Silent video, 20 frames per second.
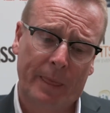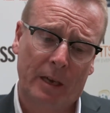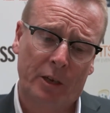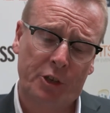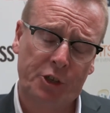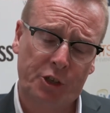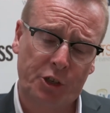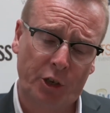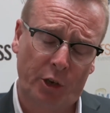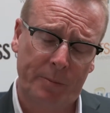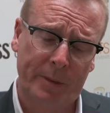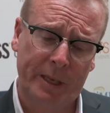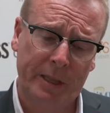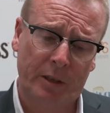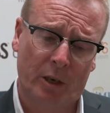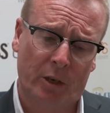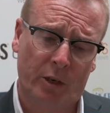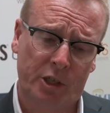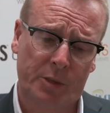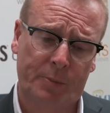assuming
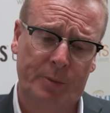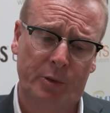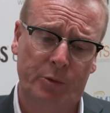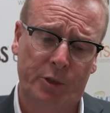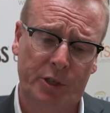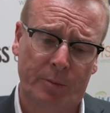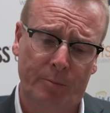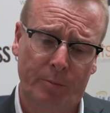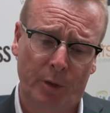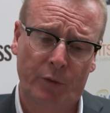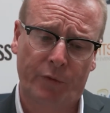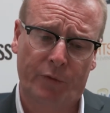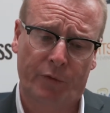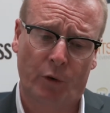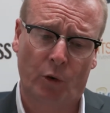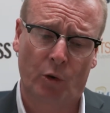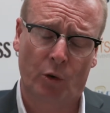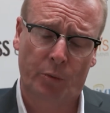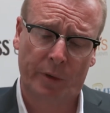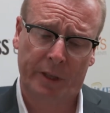that hospitals can move
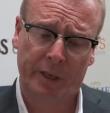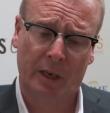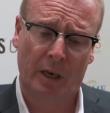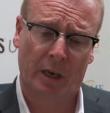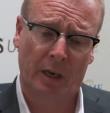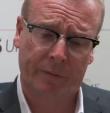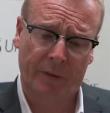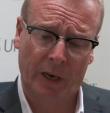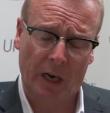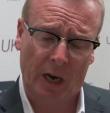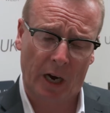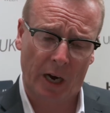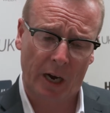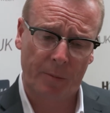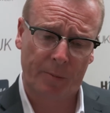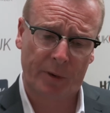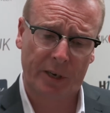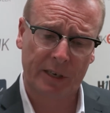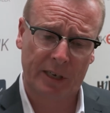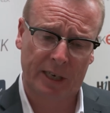forward with a kind of a
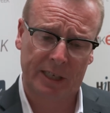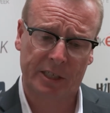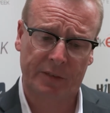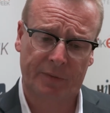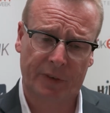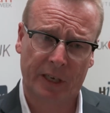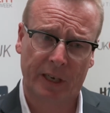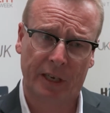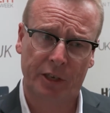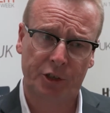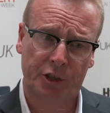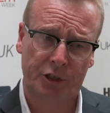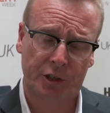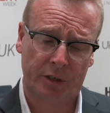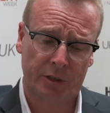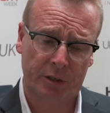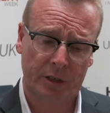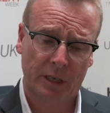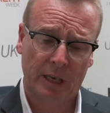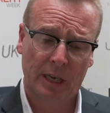hybrid
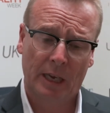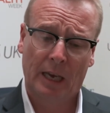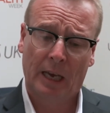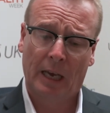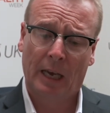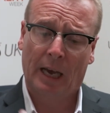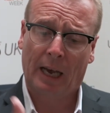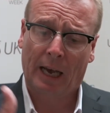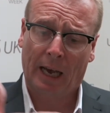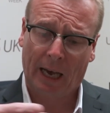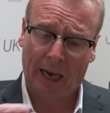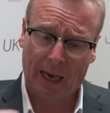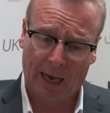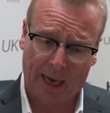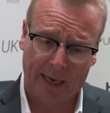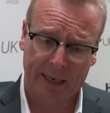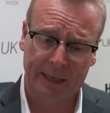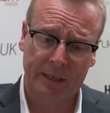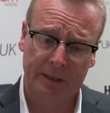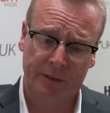classification
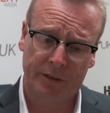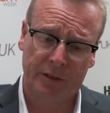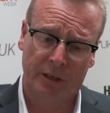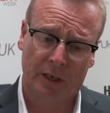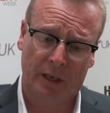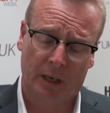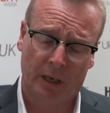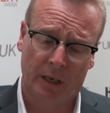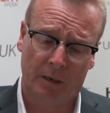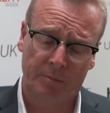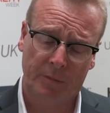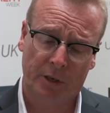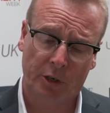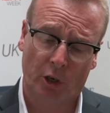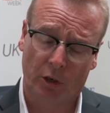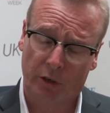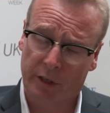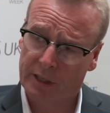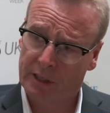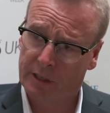and
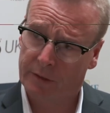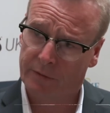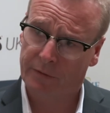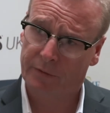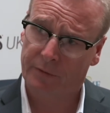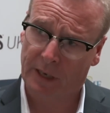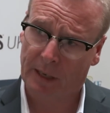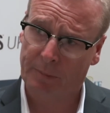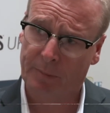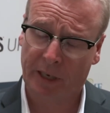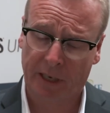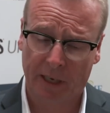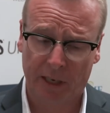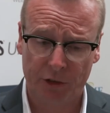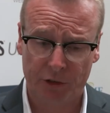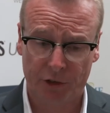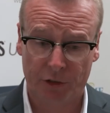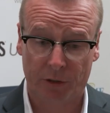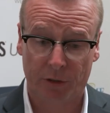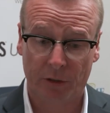cognitive
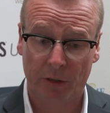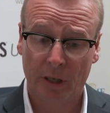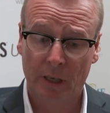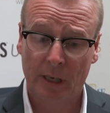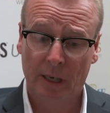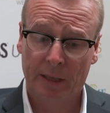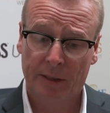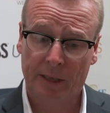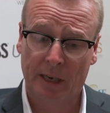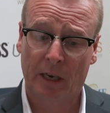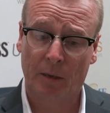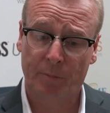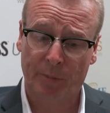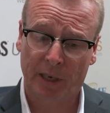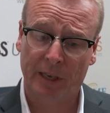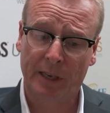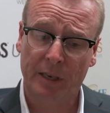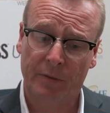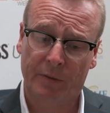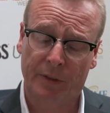application, then I
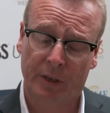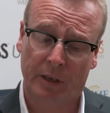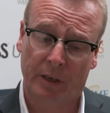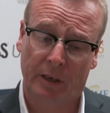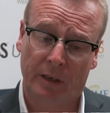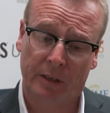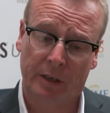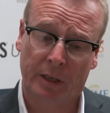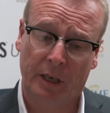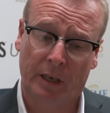believe that